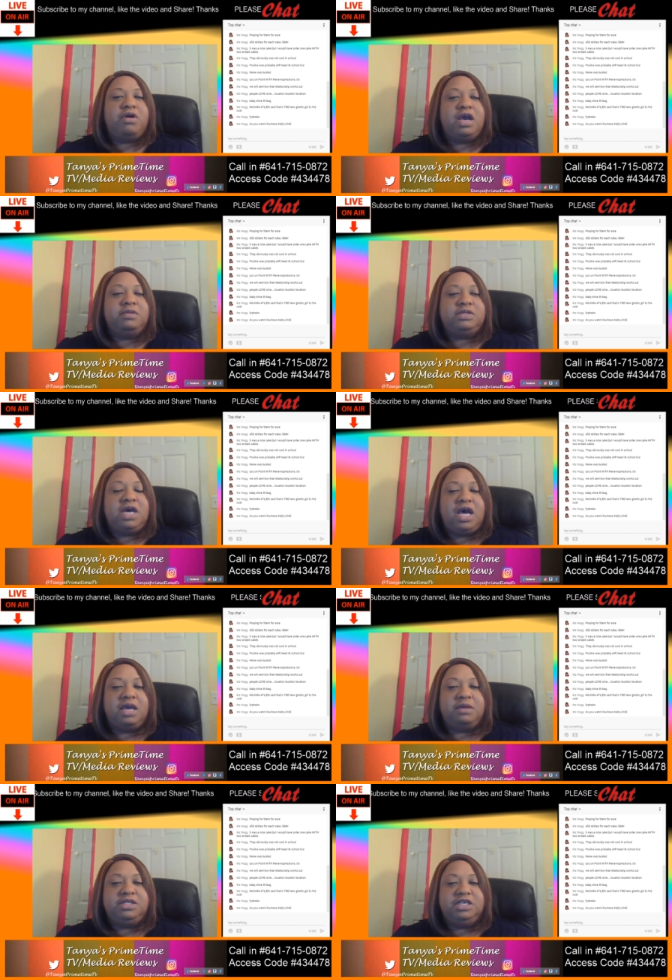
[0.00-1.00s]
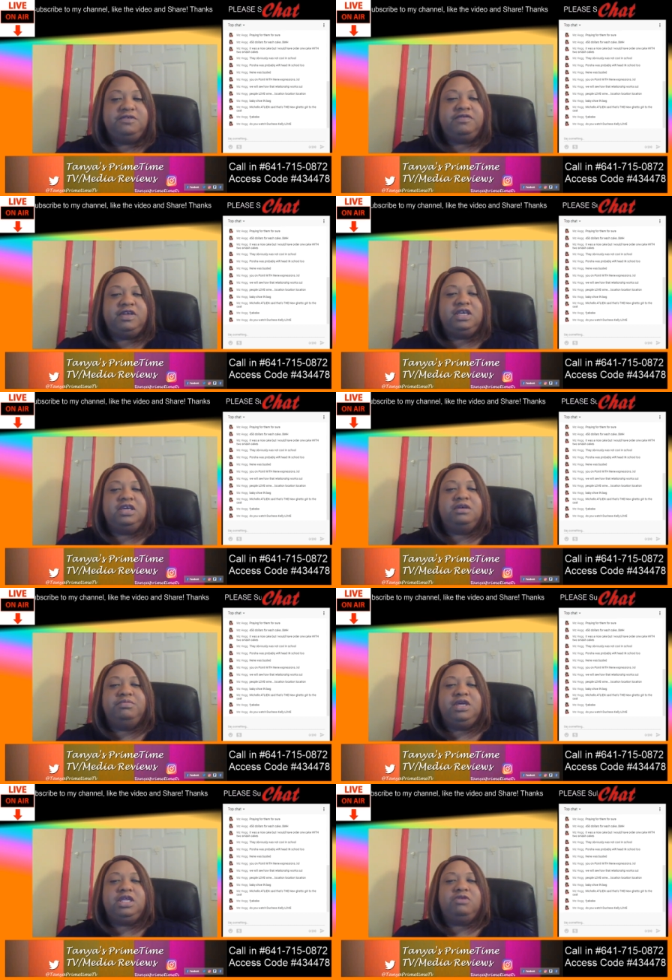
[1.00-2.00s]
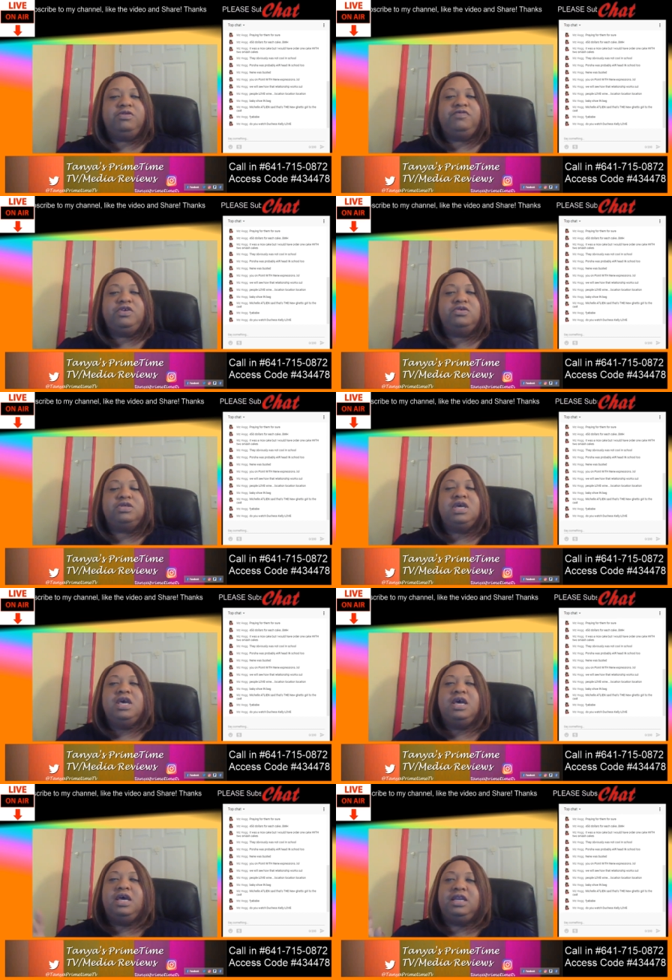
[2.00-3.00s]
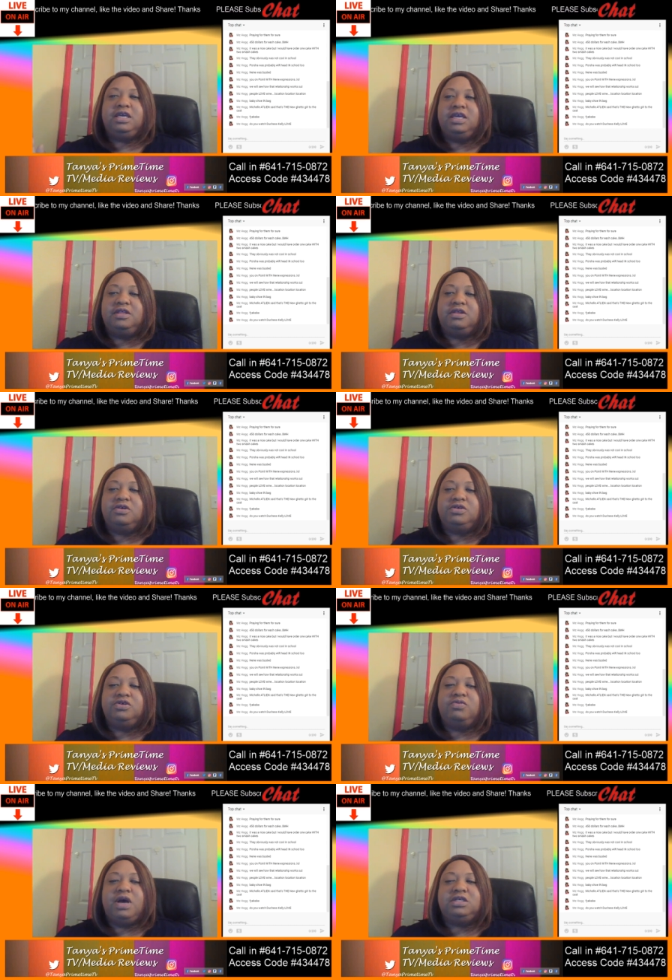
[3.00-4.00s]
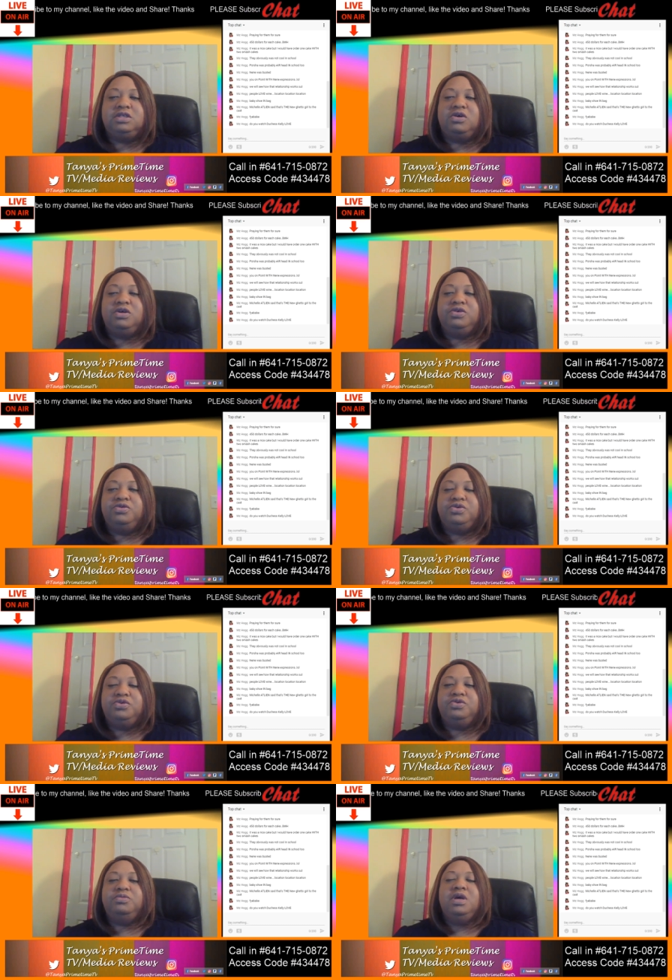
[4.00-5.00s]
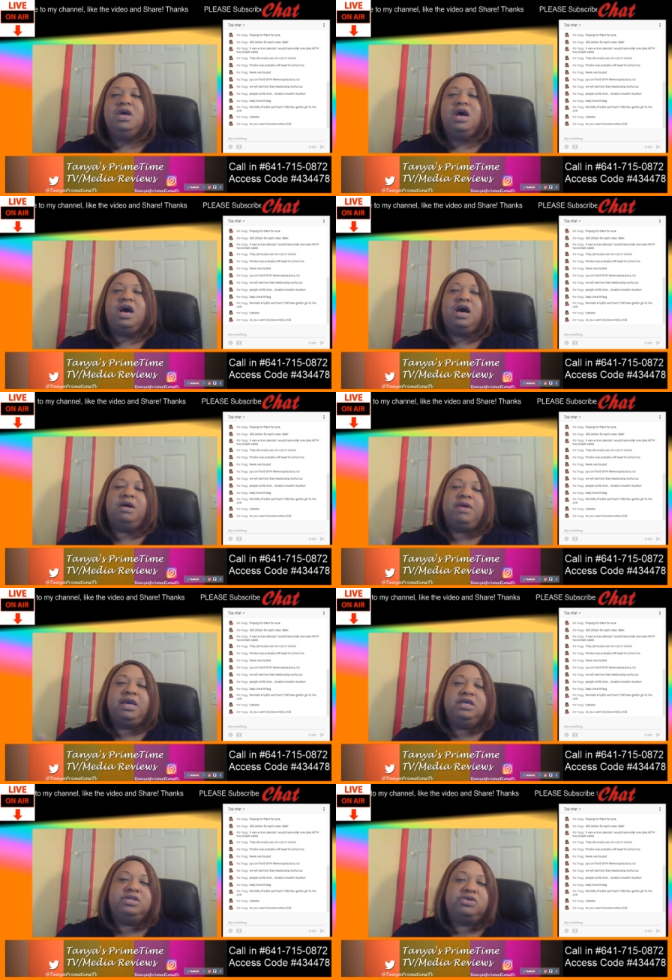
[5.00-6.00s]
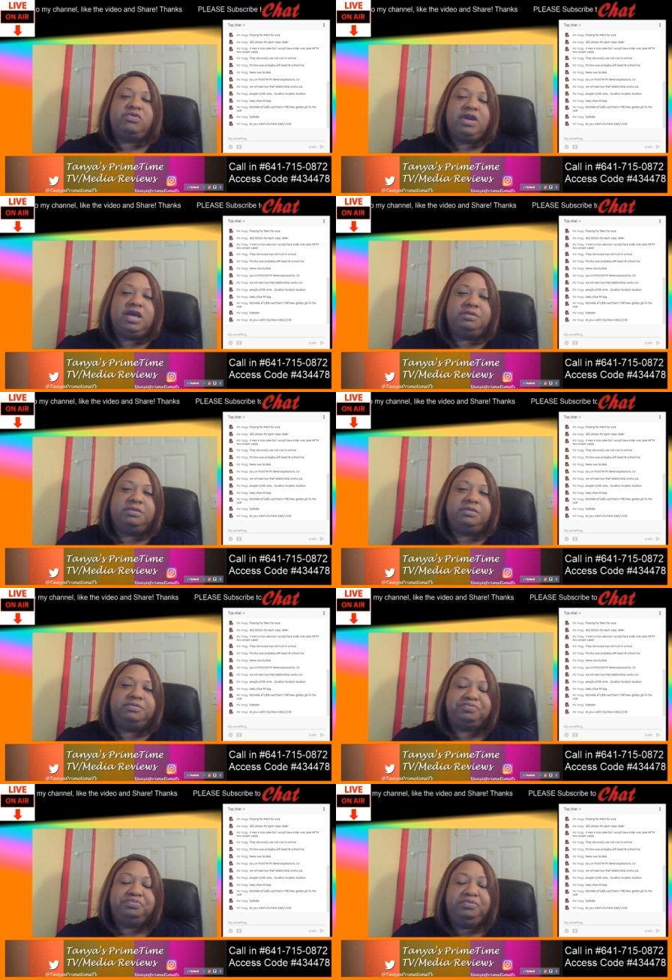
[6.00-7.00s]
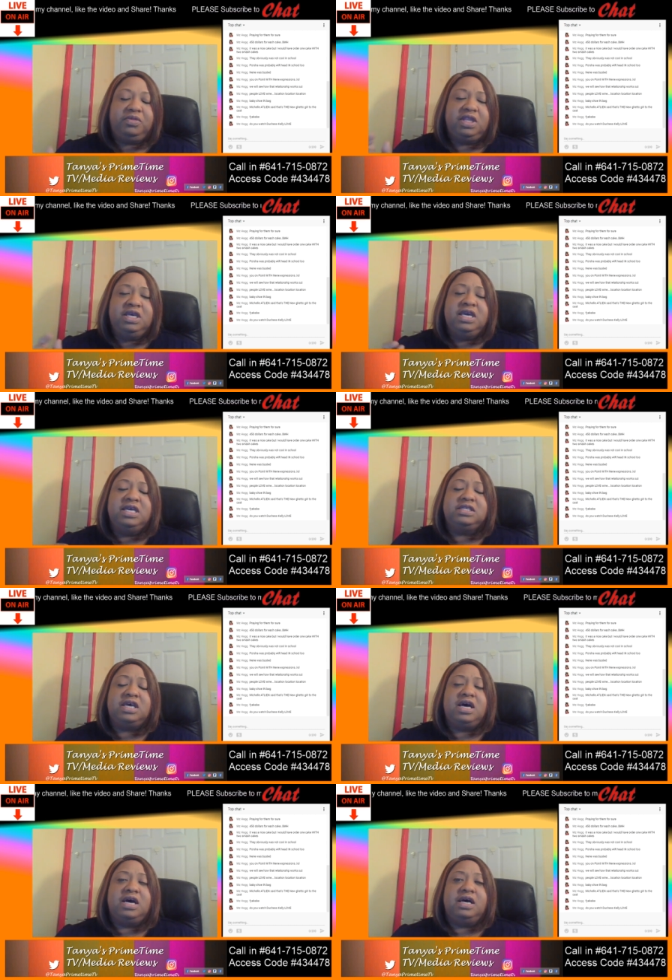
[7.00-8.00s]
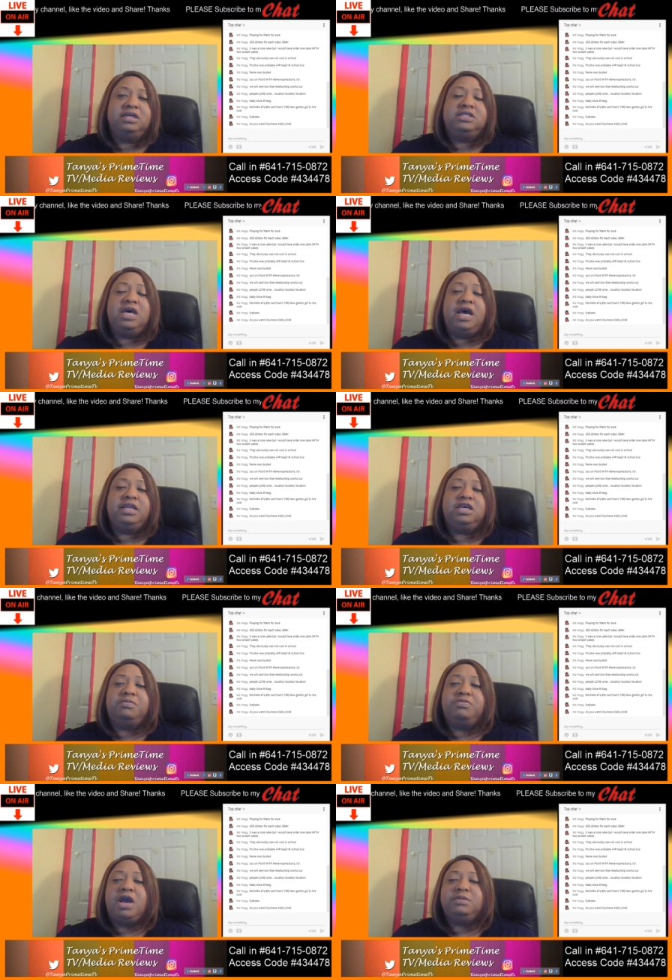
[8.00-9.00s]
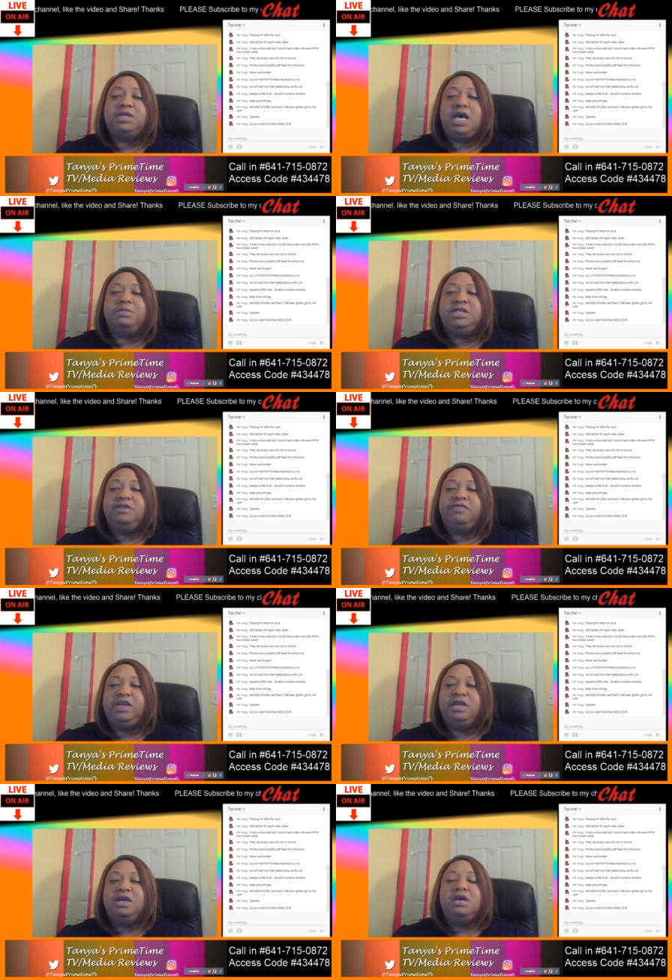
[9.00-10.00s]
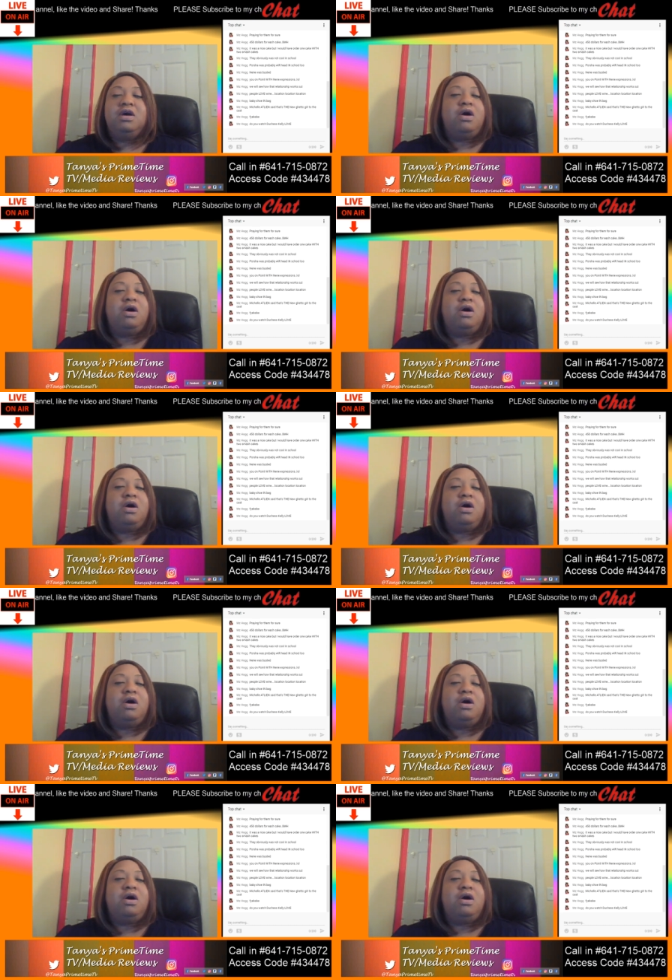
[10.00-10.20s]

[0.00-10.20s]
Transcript: Primetime TV Media Reviews. And again, those of you watching on YouTube, uh, my Instagram is uh, Tanya Primetime TV,